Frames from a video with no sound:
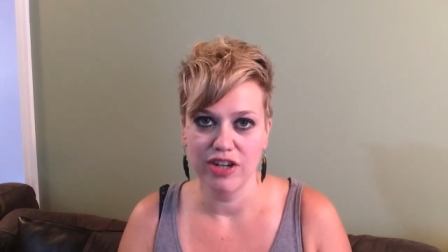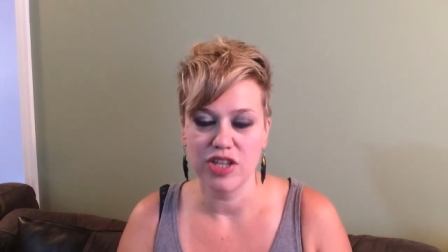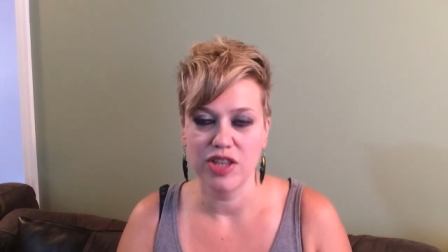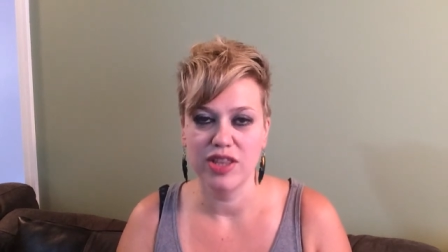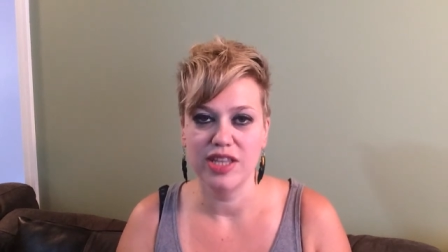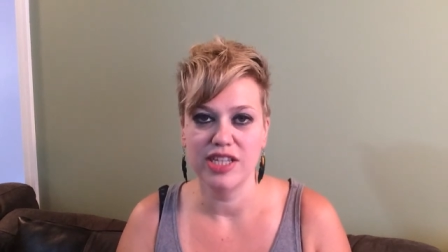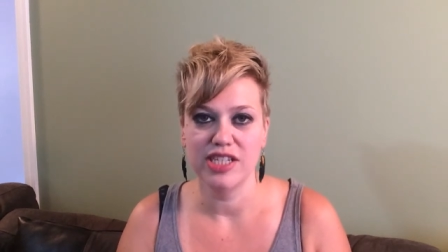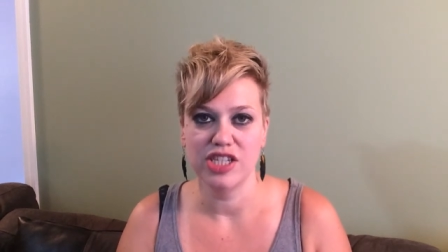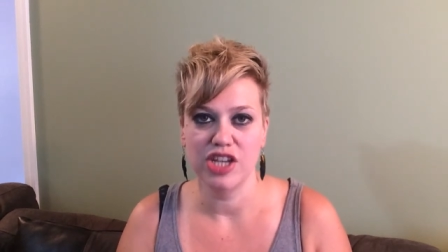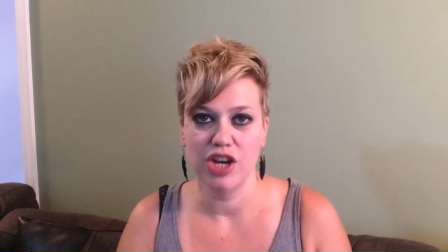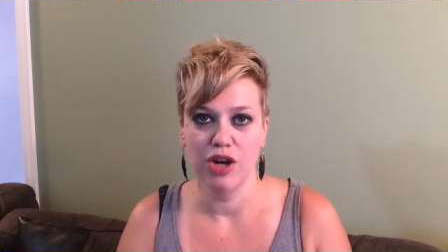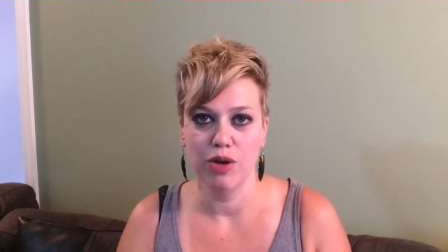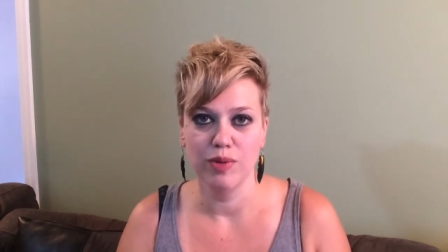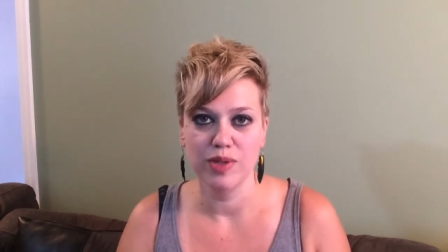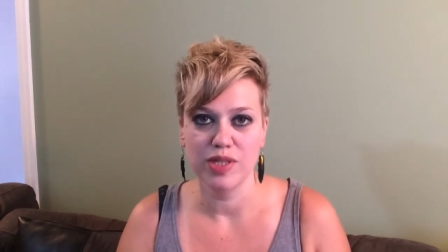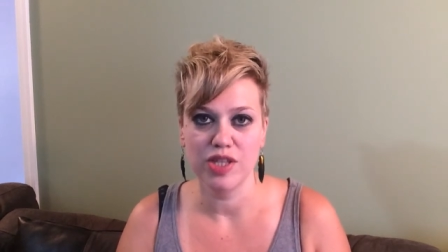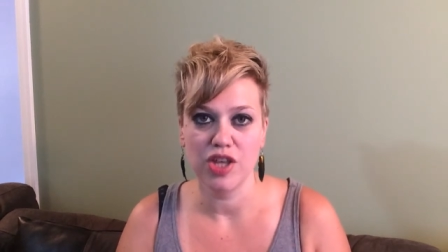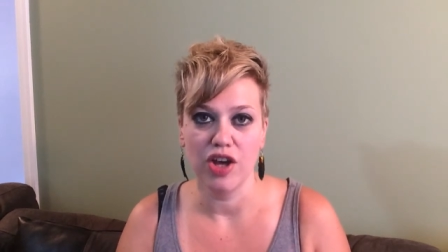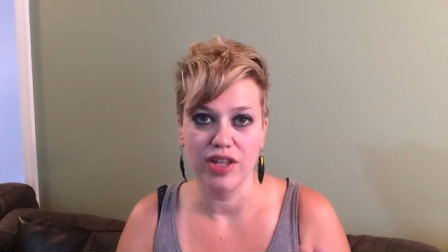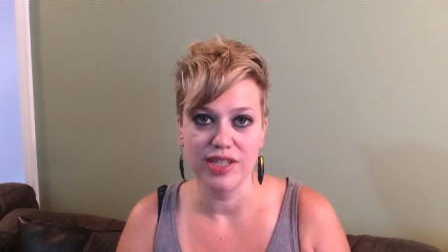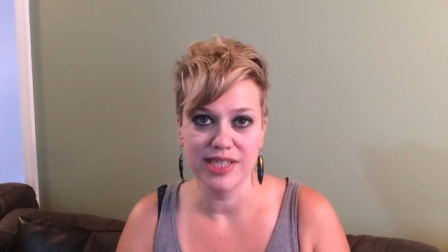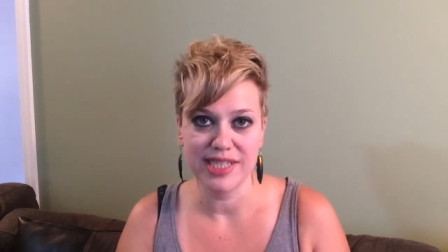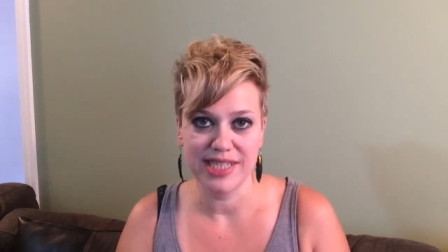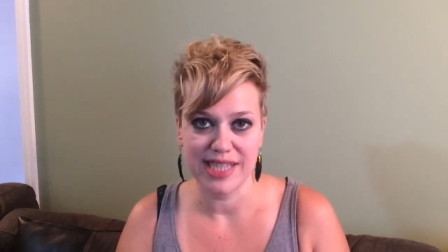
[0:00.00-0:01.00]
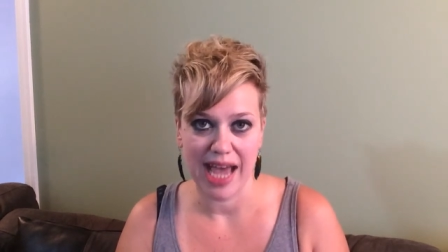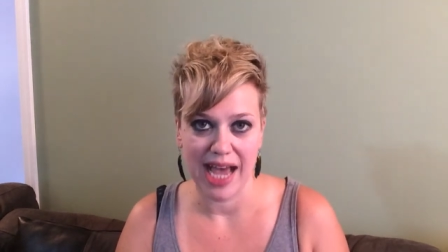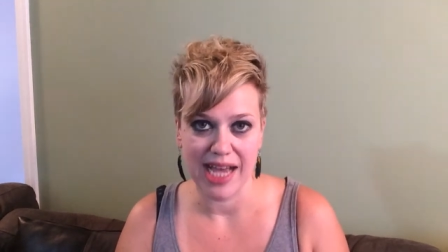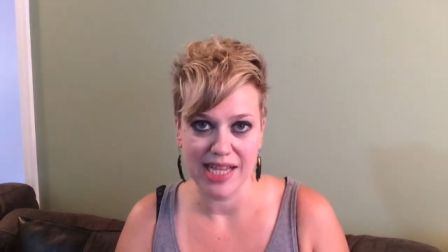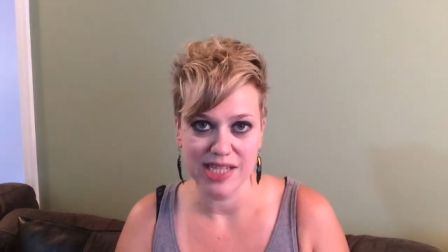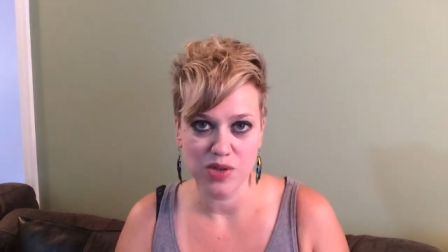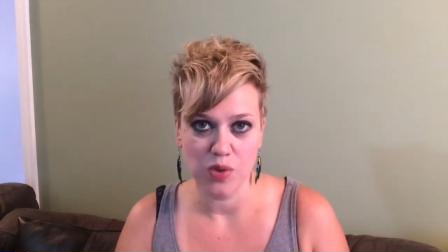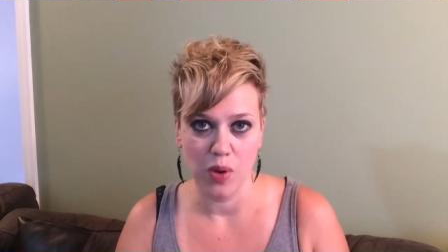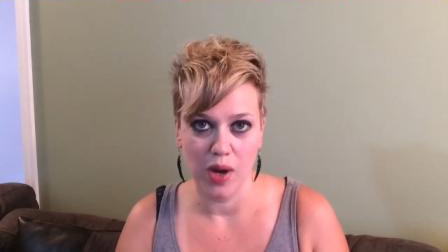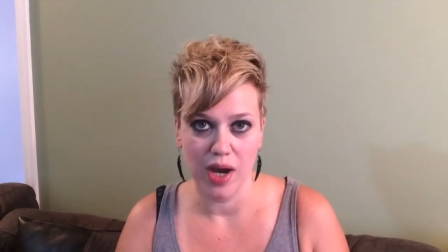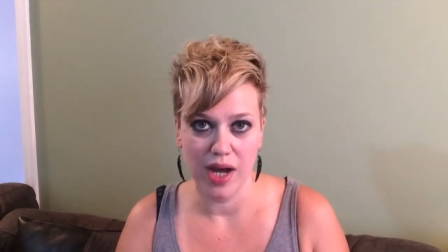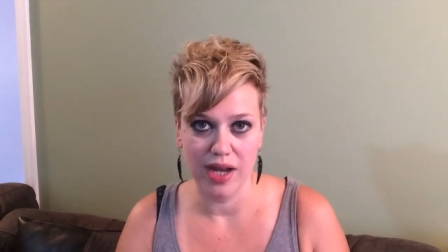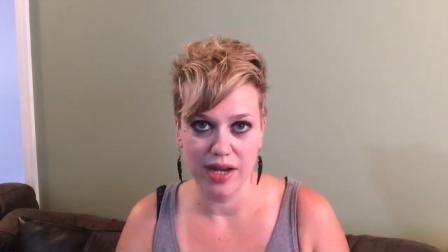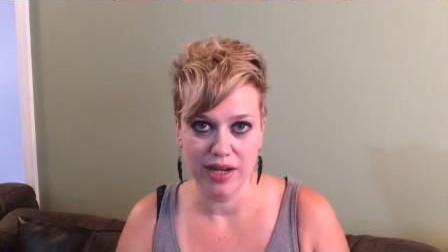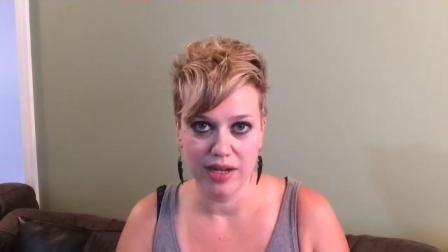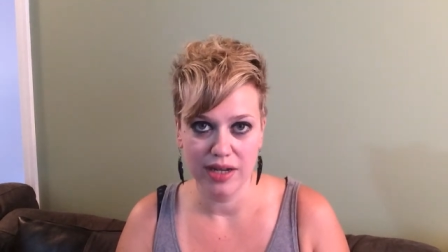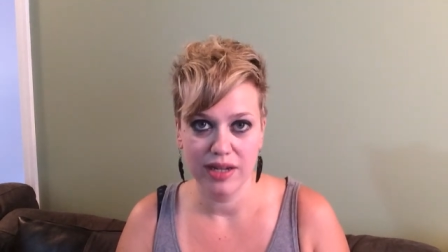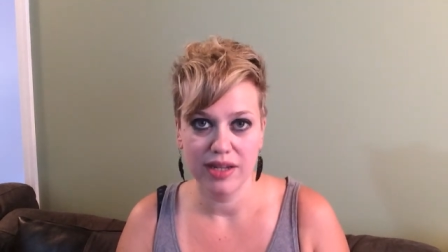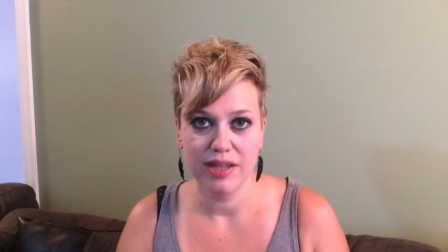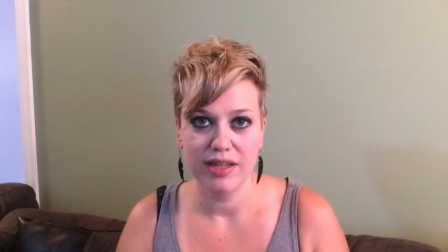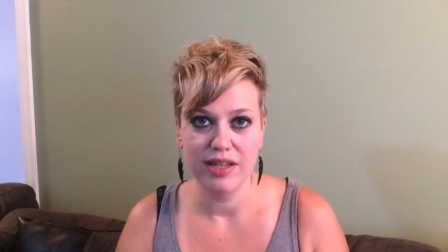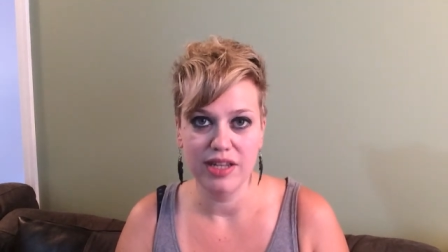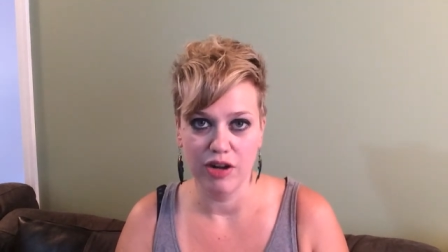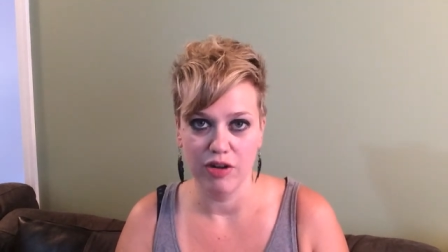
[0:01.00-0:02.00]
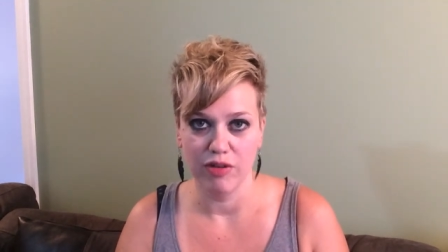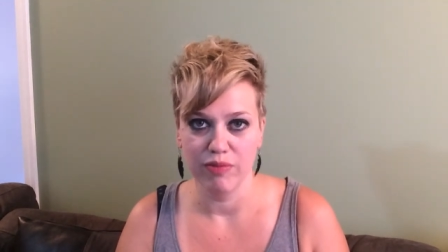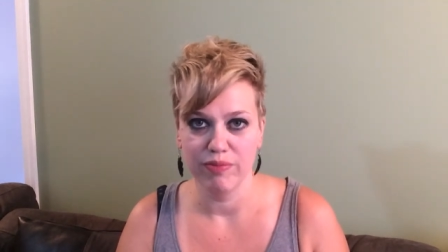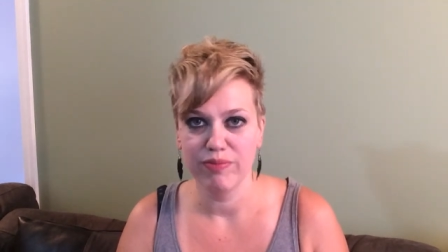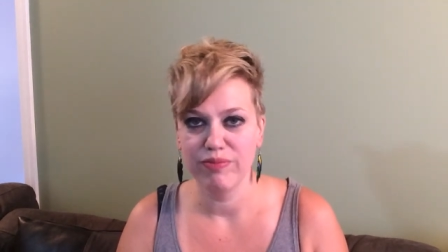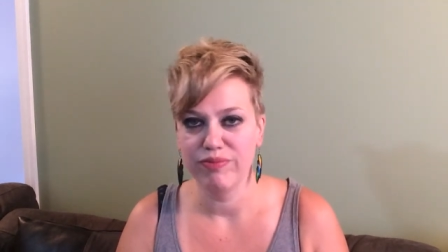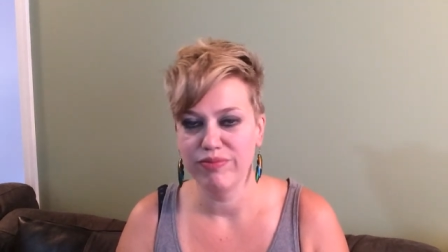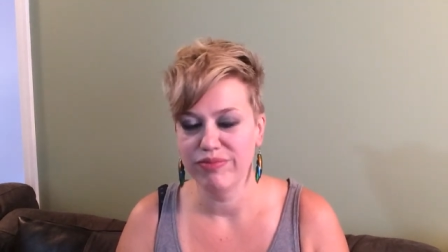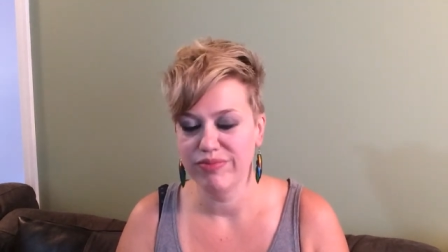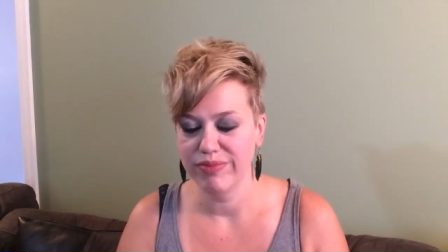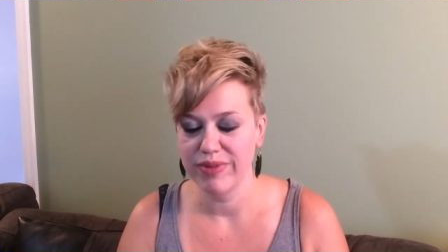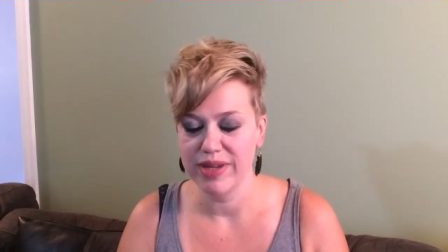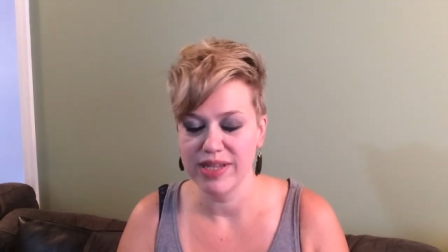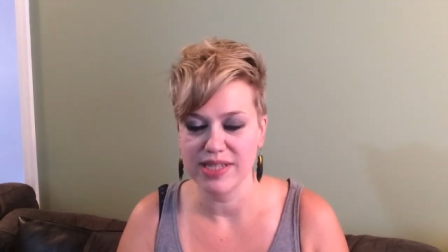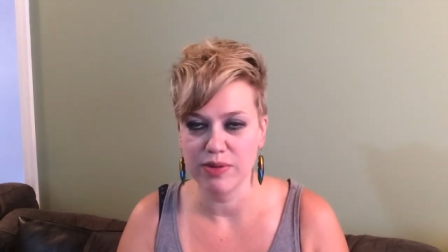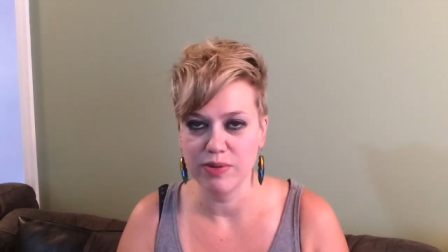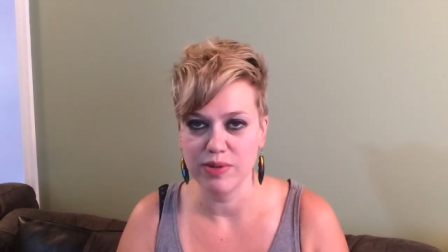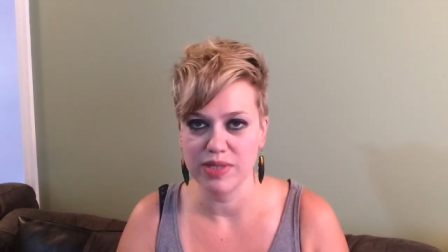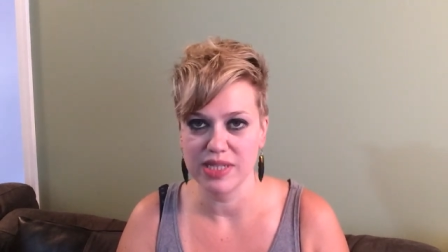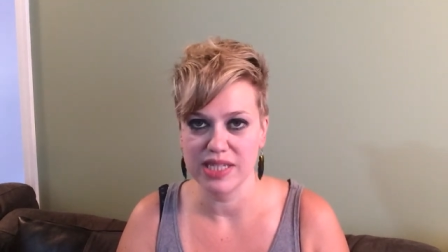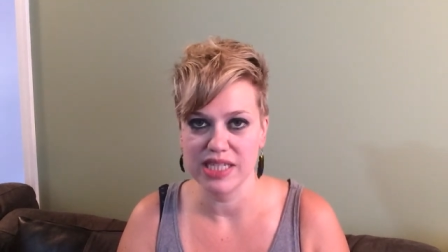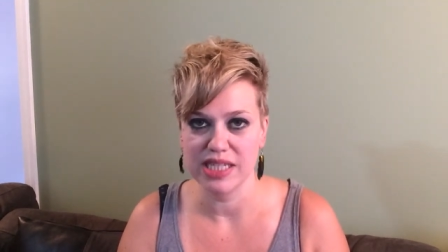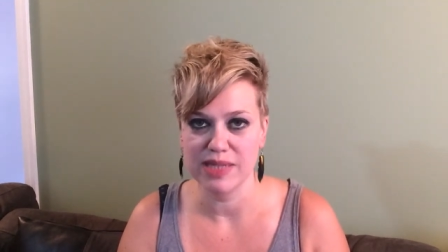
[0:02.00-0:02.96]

So this year it was called Sasquan, you know, because it was